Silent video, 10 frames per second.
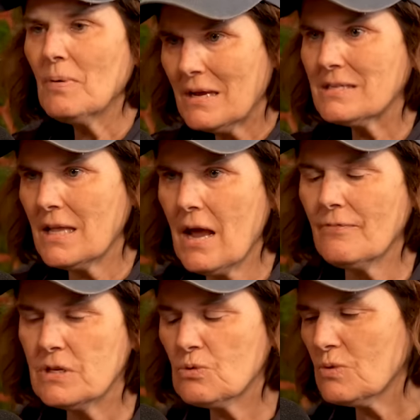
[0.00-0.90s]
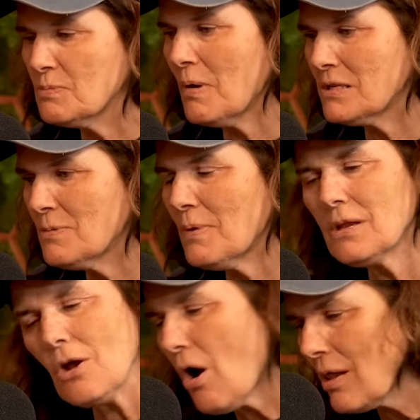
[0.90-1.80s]
because they have this
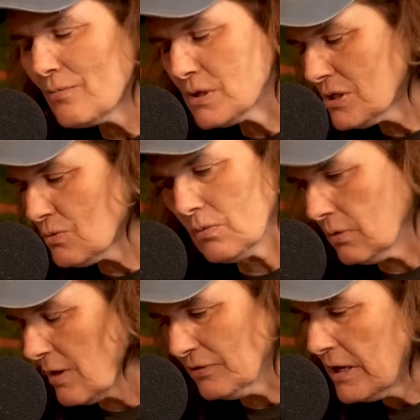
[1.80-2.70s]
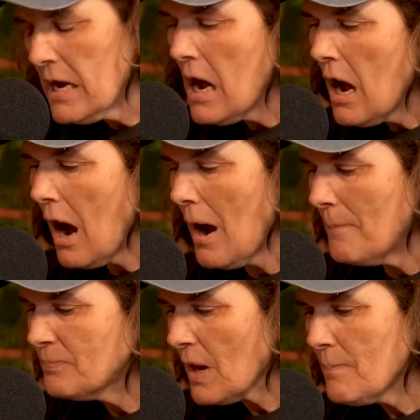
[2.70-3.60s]
responsibility, all of which is lovely.
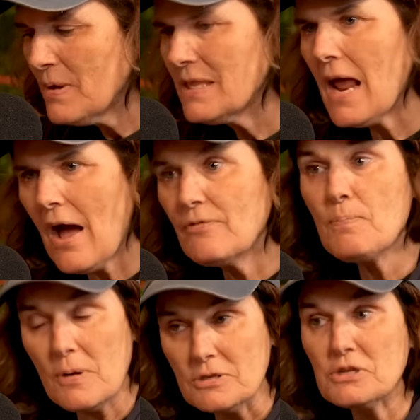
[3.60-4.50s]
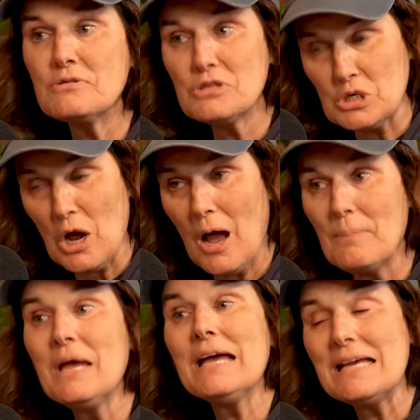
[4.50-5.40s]
Um, but they have a person whose
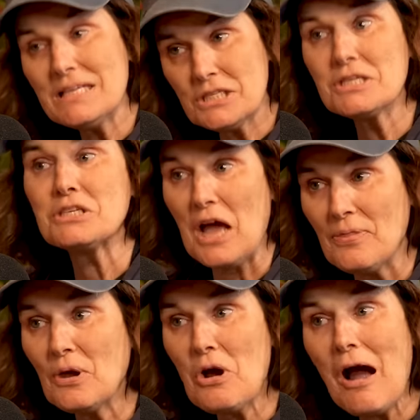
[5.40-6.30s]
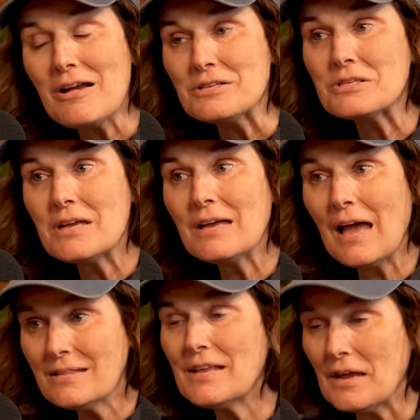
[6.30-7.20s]
job is to sign the cards
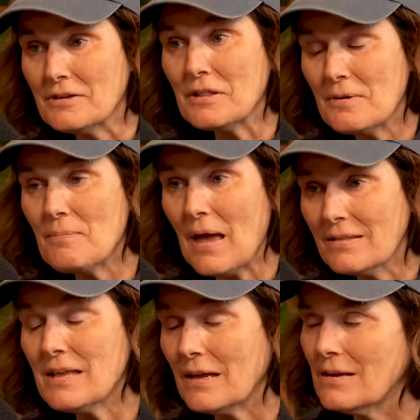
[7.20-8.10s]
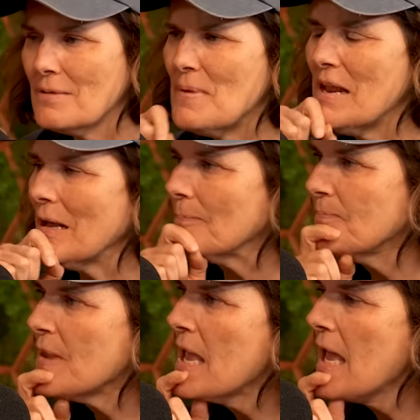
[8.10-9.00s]
at the end of the at the end of the meeting,
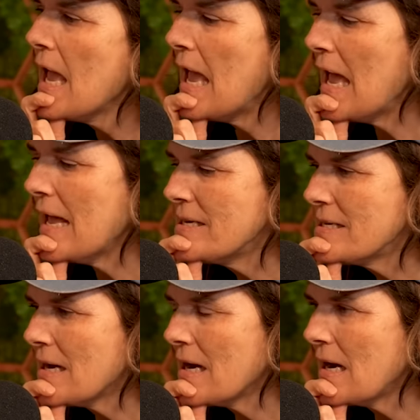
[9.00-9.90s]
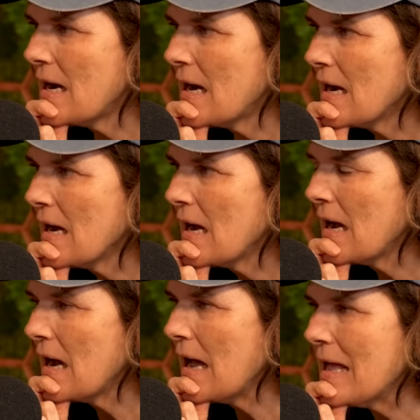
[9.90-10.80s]
and uh,
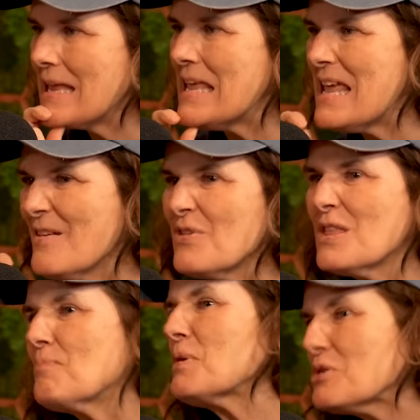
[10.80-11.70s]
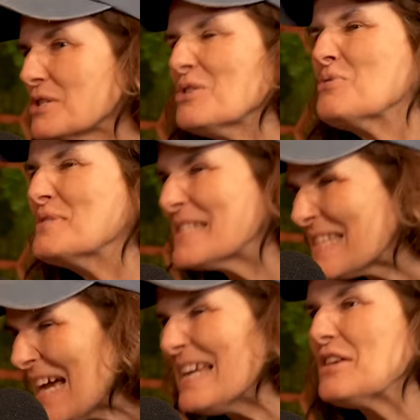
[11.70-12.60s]
even the person who
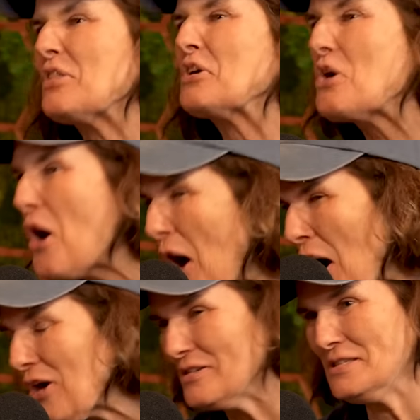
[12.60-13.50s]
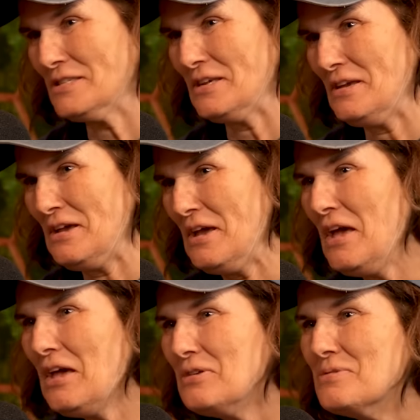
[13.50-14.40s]
signed the cards
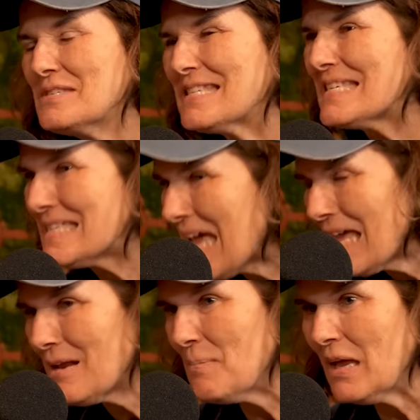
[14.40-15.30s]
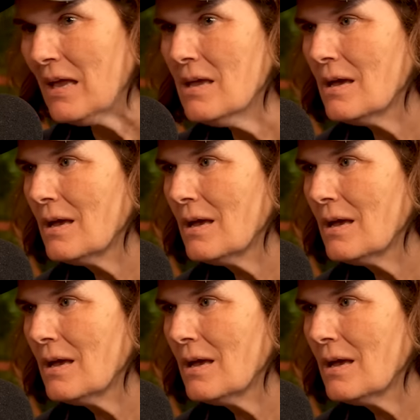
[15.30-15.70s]
used to say to me,